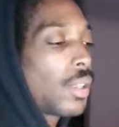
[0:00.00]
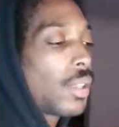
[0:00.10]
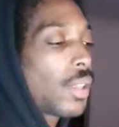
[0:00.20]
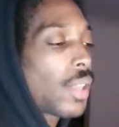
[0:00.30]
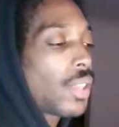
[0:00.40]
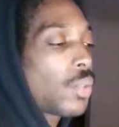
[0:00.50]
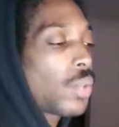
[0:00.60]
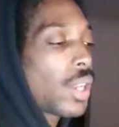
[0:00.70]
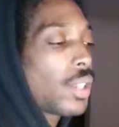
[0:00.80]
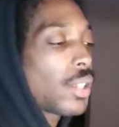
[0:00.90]
I think
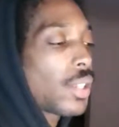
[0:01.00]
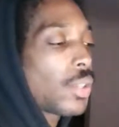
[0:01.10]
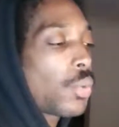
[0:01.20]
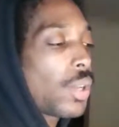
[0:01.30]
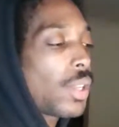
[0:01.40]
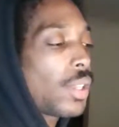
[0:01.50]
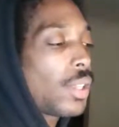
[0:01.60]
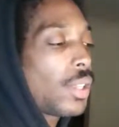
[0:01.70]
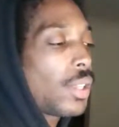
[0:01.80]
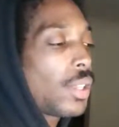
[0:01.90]
when I look at the
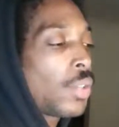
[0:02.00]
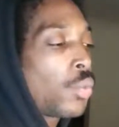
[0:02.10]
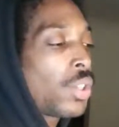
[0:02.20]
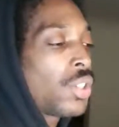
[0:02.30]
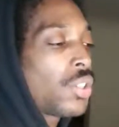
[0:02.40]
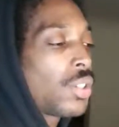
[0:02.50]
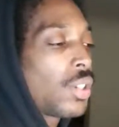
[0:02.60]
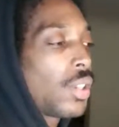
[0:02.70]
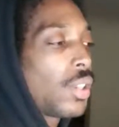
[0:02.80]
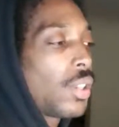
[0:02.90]
way in which,
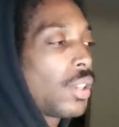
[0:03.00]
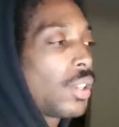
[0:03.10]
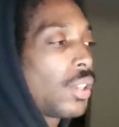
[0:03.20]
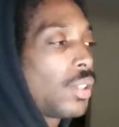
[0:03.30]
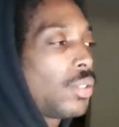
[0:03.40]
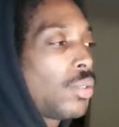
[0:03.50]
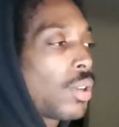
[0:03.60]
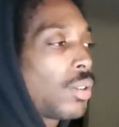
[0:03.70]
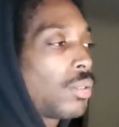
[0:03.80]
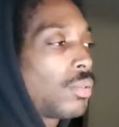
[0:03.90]
you
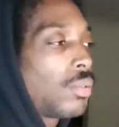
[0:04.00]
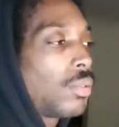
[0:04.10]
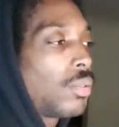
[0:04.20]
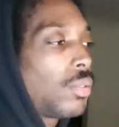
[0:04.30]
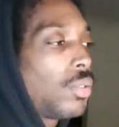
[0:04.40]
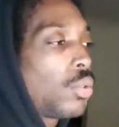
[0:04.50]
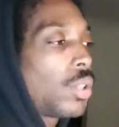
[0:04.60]
know, you could